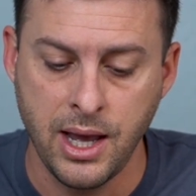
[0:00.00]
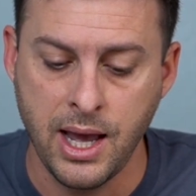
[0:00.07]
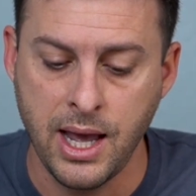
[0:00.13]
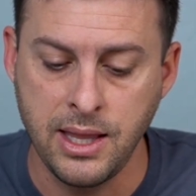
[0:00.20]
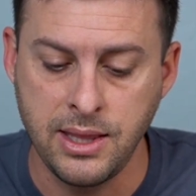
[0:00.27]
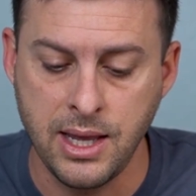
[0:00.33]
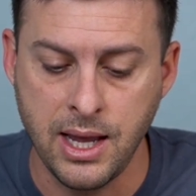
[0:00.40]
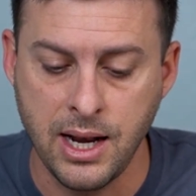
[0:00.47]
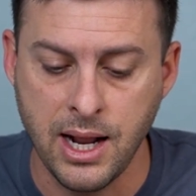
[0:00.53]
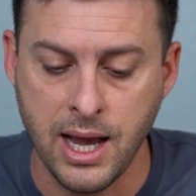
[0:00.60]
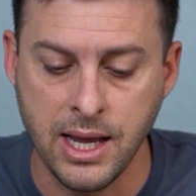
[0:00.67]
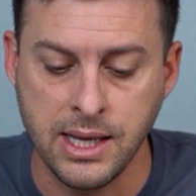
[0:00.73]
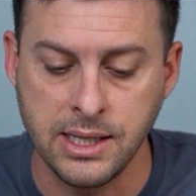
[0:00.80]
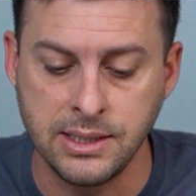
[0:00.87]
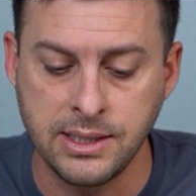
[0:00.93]
and then
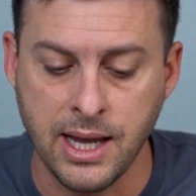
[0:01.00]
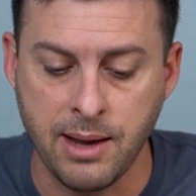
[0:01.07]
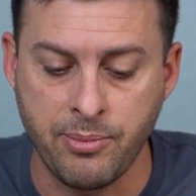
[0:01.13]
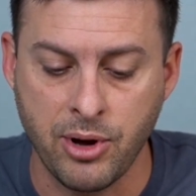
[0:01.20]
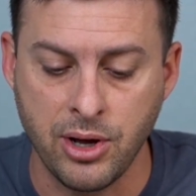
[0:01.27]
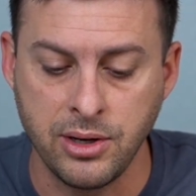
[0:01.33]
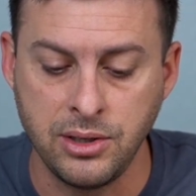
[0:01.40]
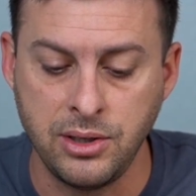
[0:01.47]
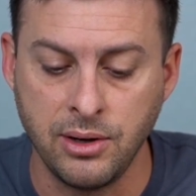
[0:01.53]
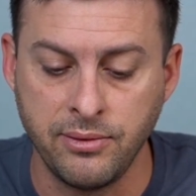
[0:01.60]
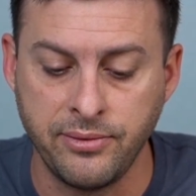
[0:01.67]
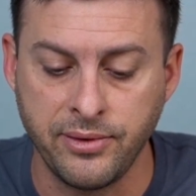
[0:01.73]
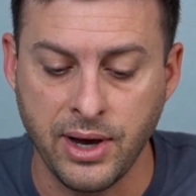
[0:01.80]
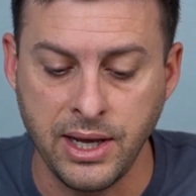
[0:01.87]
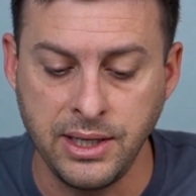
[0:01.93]
I can tap on
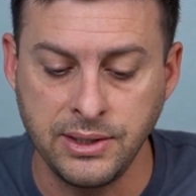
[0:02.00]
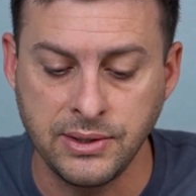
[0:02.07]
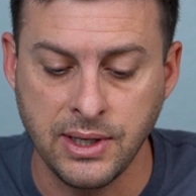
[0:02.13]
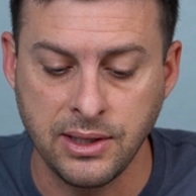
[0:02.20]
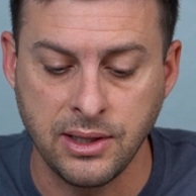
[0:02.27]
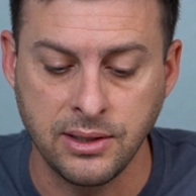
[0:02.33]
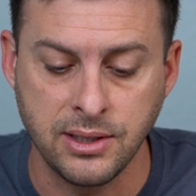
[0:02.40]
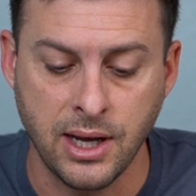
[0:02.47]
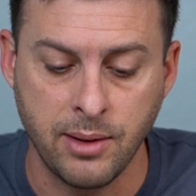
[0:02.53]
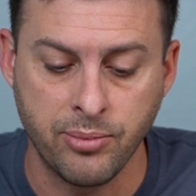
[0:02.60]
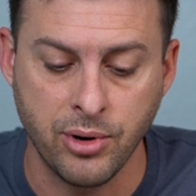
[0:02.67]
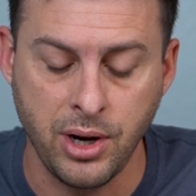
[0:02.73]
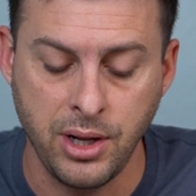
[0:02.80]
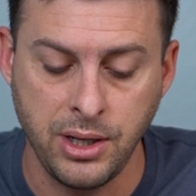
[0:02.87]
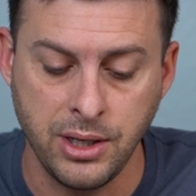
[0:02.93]
device at the top
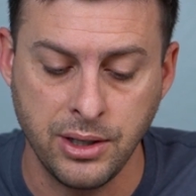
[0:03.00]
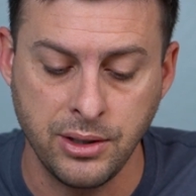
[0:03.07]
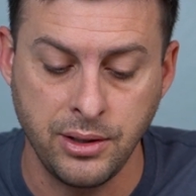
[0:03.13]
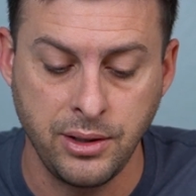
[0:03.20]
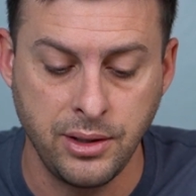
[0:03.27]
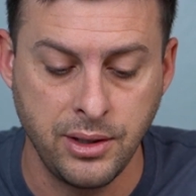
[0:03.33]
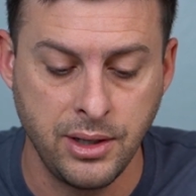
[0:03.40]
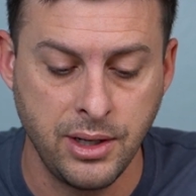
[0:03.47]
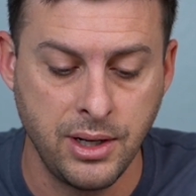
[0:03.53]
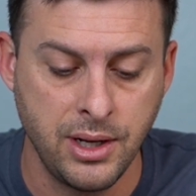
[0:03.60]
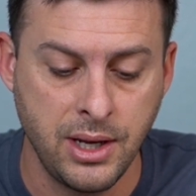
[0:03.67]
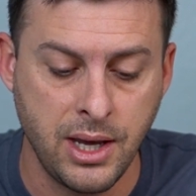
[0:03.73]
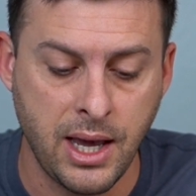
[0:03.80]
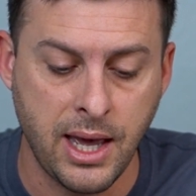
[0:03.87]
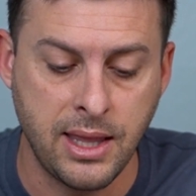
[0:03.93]
right here,
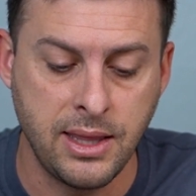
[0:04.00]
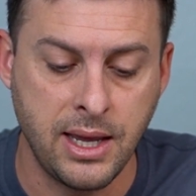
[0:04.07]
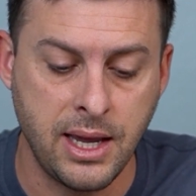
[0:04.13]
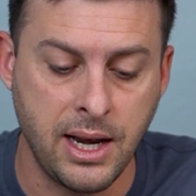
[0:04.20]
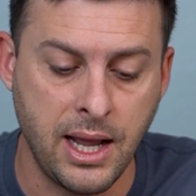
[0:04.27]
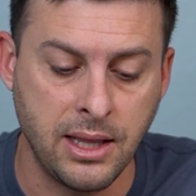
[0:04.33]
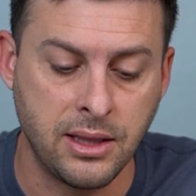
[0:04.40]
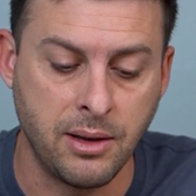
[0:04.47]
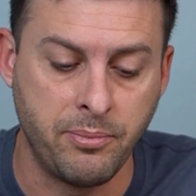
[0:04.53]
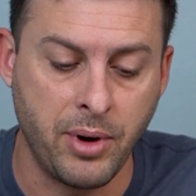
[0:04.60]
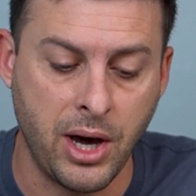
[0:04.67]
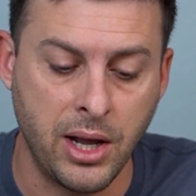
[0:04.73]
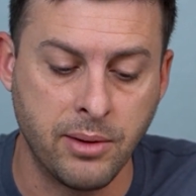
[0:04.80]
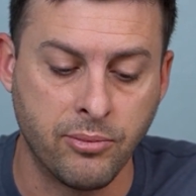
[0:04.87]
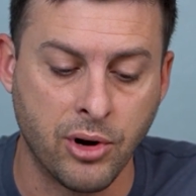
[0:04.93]
and then at the
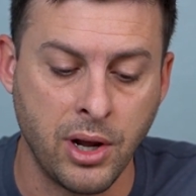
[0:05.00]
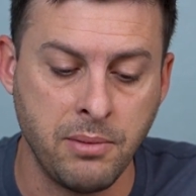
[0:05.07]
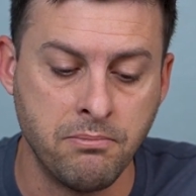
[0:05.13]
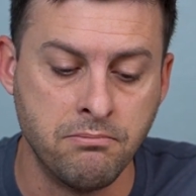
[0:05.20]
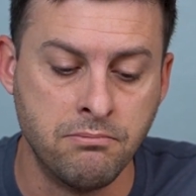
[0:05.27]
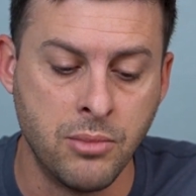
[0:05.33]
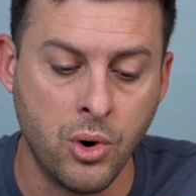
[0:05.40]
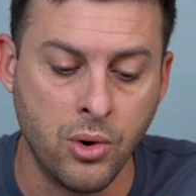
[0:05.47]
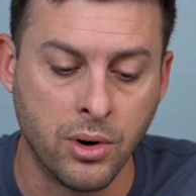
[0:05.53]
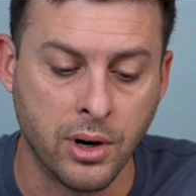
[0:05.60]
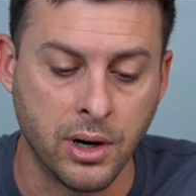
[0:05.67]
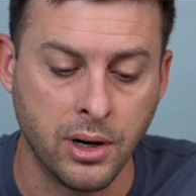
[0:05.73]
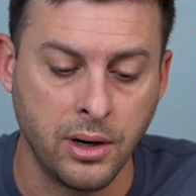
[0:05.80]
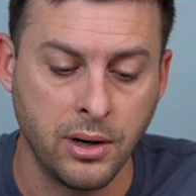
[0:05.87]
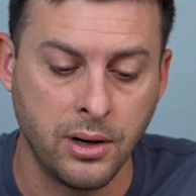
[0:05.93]
bottom right,
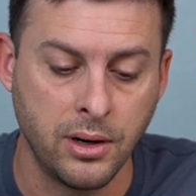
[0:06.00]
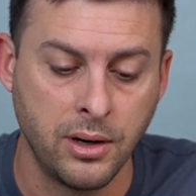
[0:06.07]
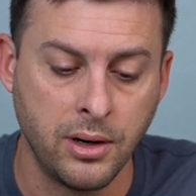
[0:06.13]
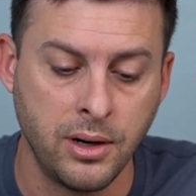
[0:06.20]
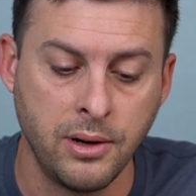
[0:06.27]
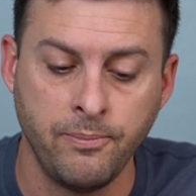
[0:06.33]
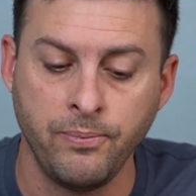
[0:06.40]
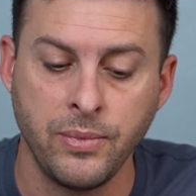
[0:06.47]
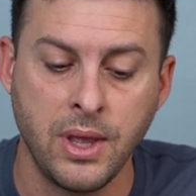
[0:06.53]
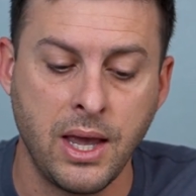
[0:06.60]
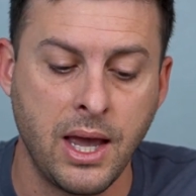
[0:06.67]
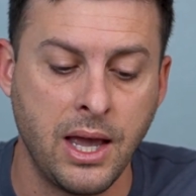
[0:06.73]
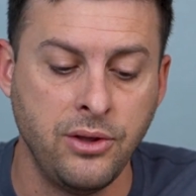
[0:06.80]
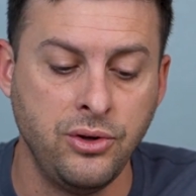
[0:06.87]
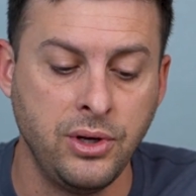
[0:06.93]
more,
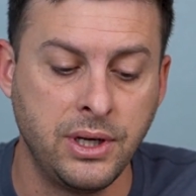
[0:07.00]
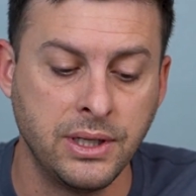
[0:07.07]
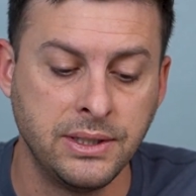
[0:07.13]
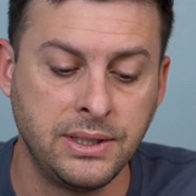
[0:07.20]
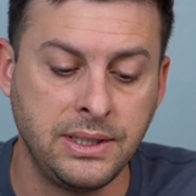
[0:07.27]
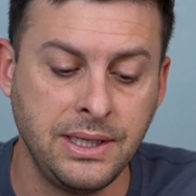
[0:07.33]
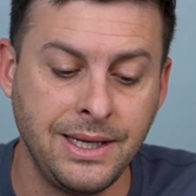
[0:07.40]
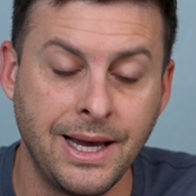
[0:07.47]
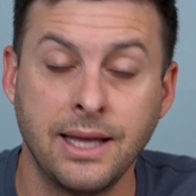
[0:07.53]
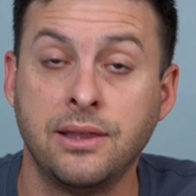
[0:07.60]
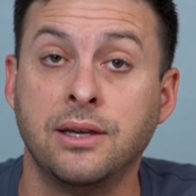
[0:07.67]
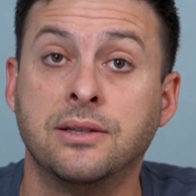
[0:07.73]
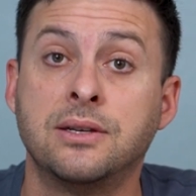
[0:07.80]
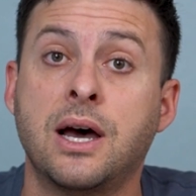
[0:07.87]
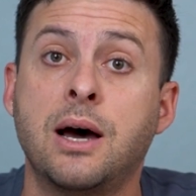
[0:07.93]
and you can see at
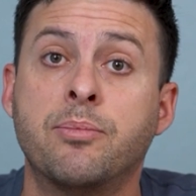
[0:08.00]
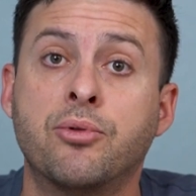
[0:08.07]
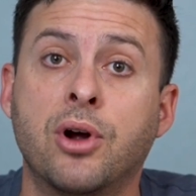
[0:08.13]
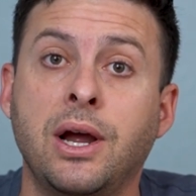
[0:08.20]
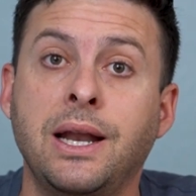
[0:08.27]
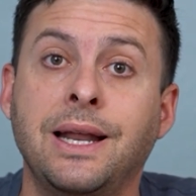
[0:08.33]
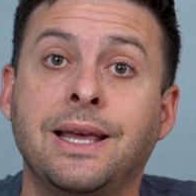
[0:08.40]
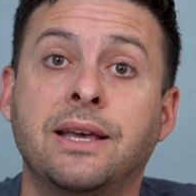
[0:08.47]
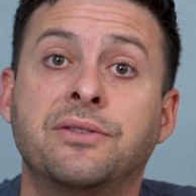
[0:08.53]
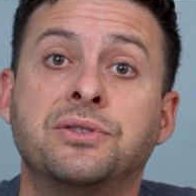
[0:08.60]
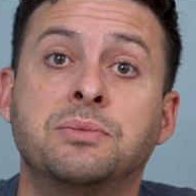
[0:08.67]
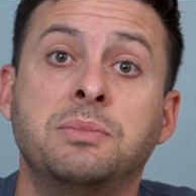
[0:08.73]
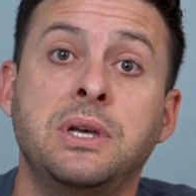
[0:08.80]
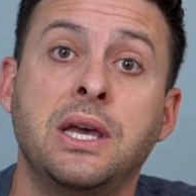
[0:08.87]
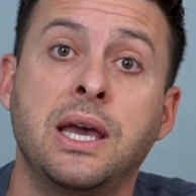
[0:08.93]
the top right, it
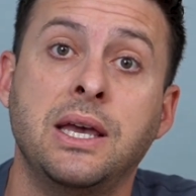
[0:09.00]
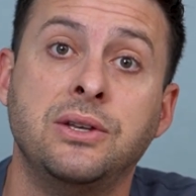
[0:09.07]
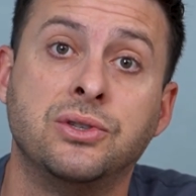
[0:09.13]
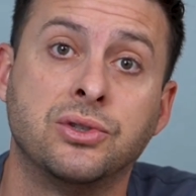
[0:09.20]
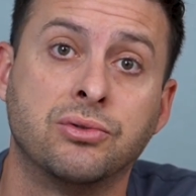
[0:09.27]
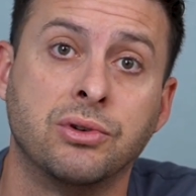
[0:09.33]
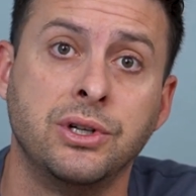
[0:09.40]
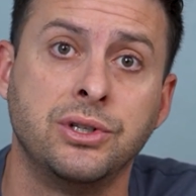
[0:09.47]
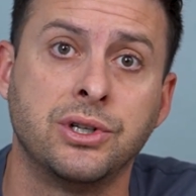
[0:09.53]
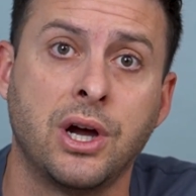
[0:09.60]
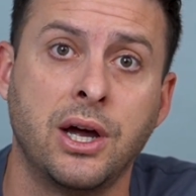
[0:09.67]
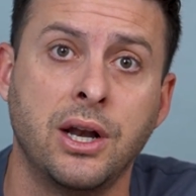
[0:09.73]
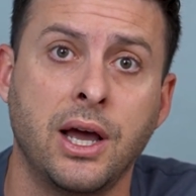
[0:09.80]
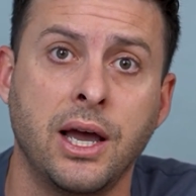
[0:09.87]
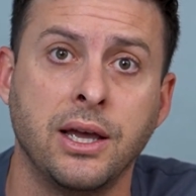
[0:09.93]
gives me a
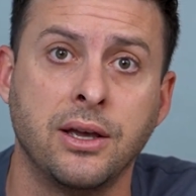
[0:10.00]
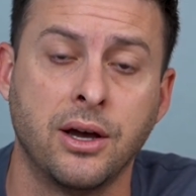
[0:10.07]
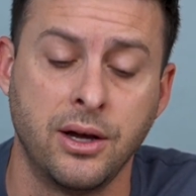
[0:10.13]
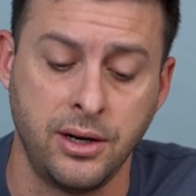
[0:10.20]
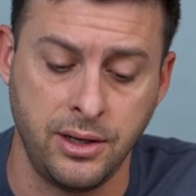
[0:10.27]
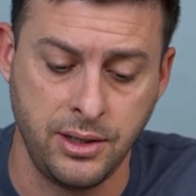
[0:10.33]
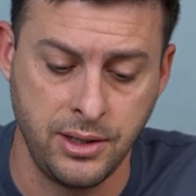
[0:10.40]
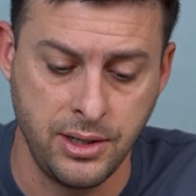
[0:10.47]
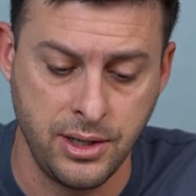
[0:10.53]
screenshot icon.